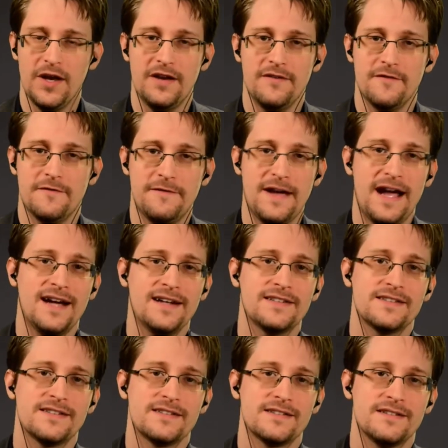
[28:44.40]
when
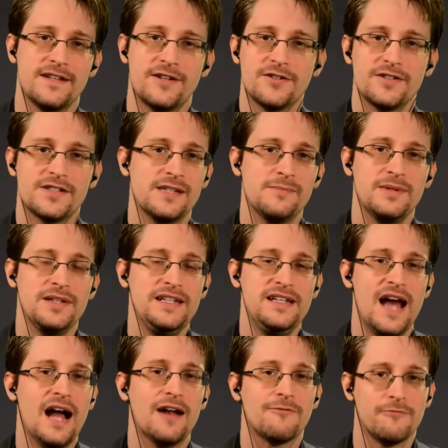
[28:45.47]
facts that are simply
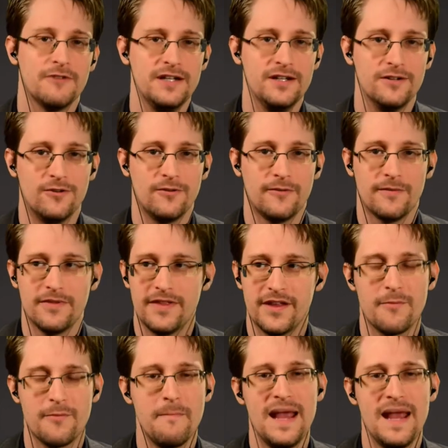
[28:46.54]
not real,
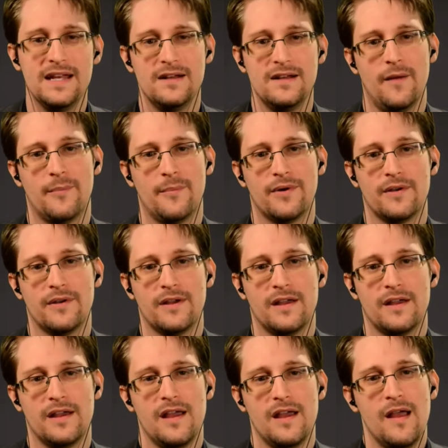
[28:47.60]
that are made up,
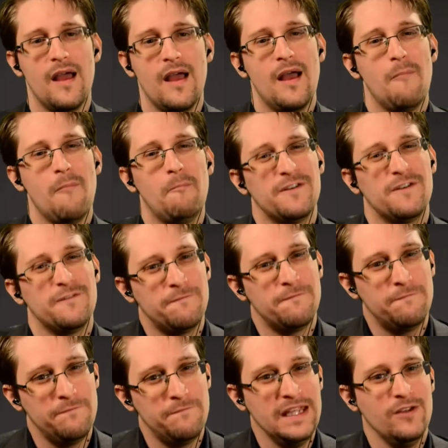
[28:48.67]
but
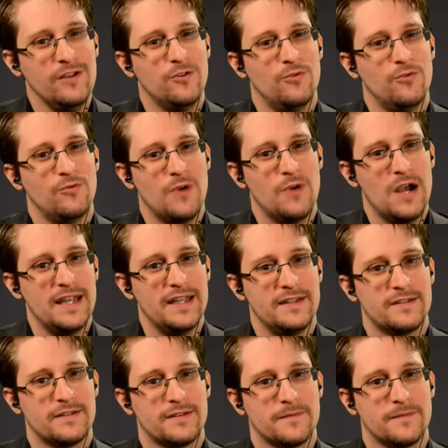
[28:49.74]
feel
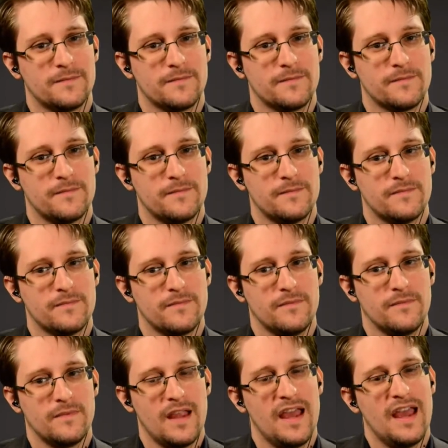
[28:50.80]
right,
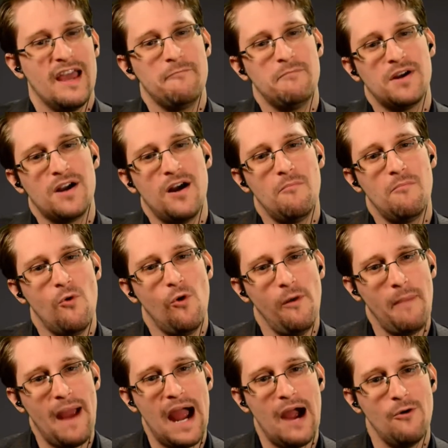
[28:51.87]
have become
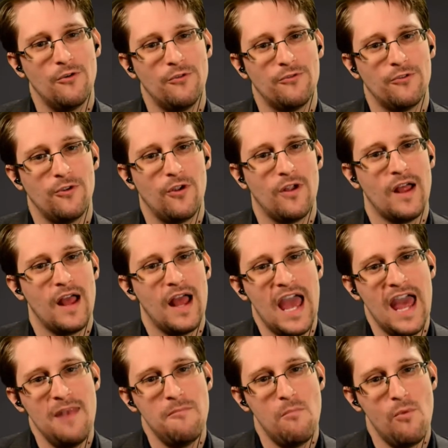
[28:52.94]
more powerful
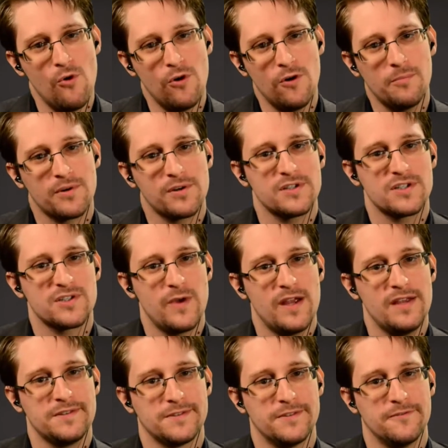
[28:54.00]
and more
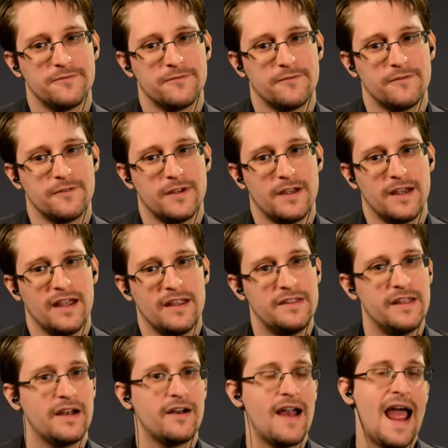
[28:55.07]
persuasive
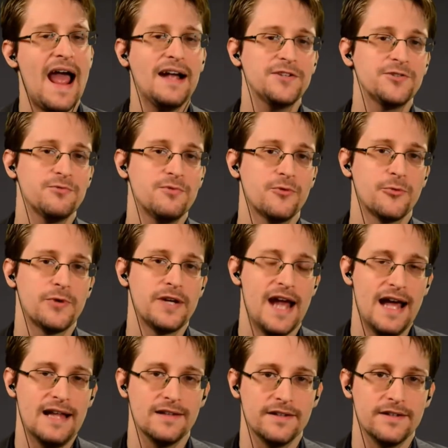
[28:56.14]
than our actual
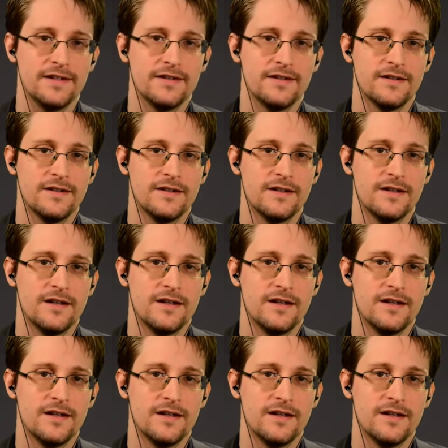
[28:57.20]
reality.